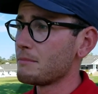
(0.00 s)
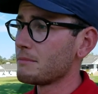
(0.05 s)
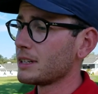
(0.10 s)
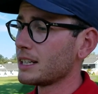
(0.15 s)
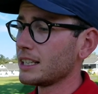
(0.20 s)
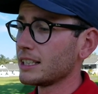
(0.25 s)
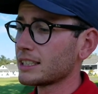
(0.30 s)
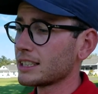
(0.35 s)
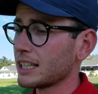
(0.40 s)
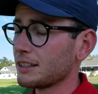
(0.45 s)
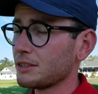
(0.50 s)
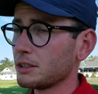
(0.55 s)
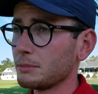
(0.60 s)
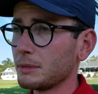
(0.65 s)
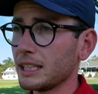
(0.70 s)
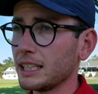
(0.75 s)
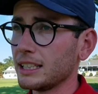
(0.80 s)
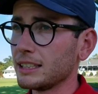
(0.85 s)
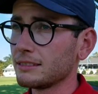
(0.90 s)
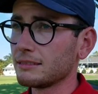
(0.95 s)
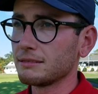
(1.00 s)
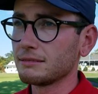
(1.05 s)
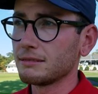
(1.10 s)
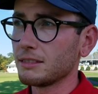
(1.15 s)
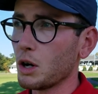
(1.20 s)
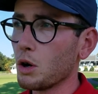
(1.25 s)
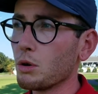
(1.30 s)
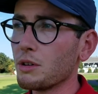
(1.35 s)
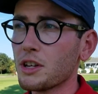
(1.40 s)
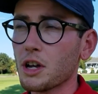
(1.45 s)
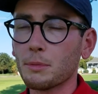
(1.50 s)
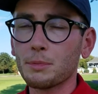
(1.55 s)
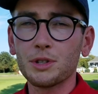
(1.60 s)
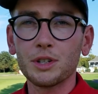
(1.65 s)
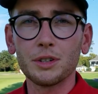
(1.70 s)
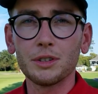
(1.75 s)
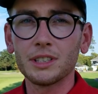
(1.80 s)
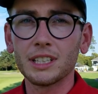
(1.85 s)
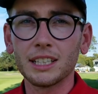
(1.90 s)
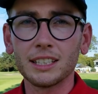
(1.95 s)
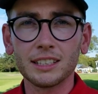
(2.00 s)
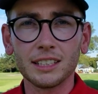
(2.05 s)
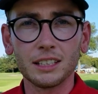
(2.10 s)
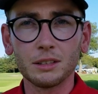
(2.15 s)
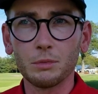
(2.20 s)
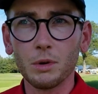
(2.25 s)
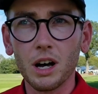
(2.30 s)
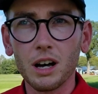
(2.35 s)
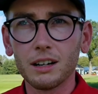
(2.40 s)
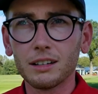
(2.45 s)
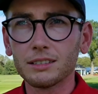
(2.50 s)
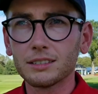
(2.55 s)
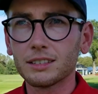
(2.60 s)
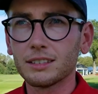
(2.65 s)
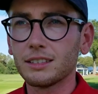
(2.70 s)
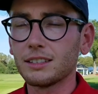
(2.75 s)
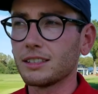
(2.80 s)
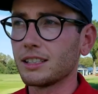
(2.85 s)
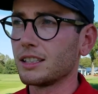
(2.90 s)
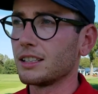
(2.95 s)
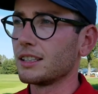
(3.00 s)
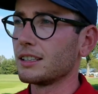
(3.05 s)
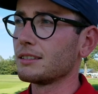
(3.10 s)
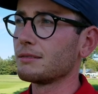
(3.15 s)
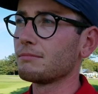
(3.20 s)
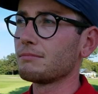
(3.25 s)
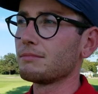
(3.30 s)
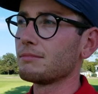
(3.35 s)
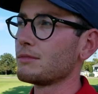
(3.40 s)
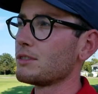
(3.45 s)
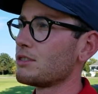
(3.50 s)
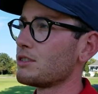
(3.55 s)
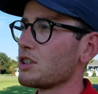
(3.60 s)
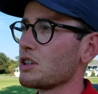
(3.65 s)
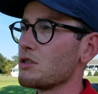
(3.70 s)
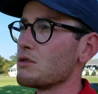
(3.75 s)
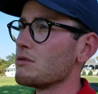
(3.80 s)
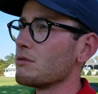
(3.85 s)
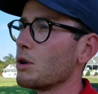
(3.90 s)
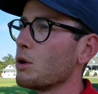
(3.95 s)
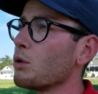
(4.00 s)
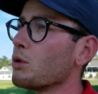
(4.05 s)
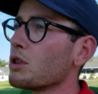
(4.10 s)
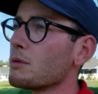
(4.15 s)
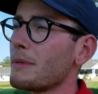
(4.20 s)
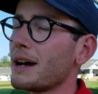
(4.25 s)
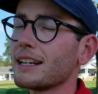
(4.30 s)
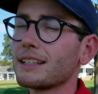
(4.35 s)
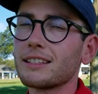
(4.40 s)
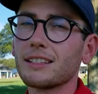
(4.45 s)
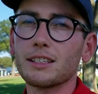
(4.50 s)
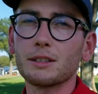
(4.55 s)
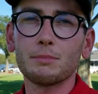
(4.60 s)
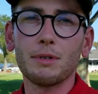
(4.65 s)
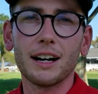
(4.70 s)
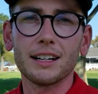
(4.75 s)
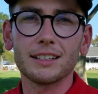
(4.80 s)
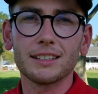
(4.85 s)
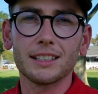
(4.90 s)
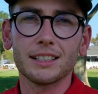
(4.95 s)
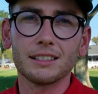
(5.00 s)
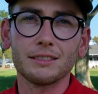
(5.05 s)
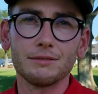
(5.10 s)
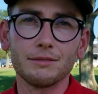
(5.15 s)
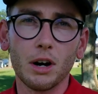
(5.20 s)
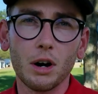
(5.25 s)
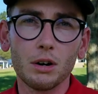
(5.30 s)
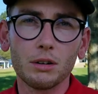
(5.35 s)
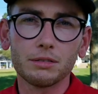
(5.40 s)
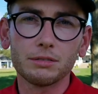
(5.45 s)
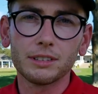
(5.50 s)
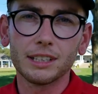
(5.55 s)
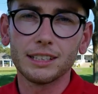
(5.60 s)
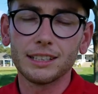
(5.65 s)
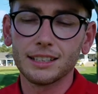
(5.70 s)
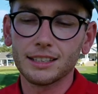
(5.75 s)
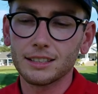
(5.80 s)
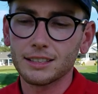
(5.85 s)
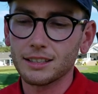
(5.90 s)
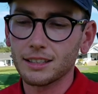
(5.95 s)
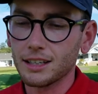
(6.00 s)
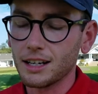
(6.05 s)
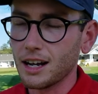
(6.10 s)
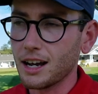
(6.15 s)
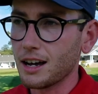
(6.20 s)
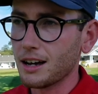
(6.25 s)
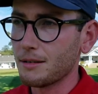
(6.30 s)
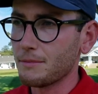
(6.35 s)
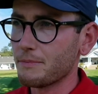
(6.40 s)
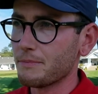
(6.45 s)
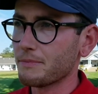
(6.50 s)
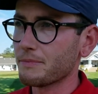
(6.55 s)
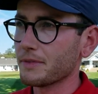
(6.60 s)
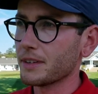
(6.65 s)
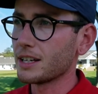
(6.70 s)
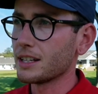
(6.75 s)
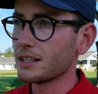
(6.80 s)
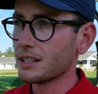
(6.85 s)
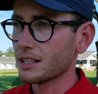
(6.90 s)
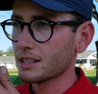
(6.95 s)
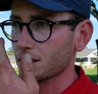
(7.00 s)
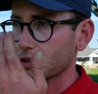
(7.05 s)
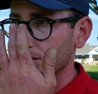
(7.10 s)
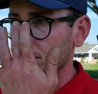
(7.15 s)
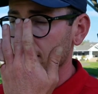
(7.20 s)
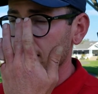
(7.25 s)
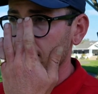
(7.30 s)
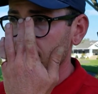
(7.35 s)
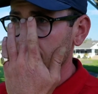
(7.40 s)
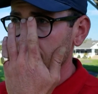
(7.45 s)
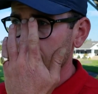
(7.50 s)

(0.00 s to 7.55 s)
He's given me all the opportunities in the world to do all the maintenance practices involved in this career.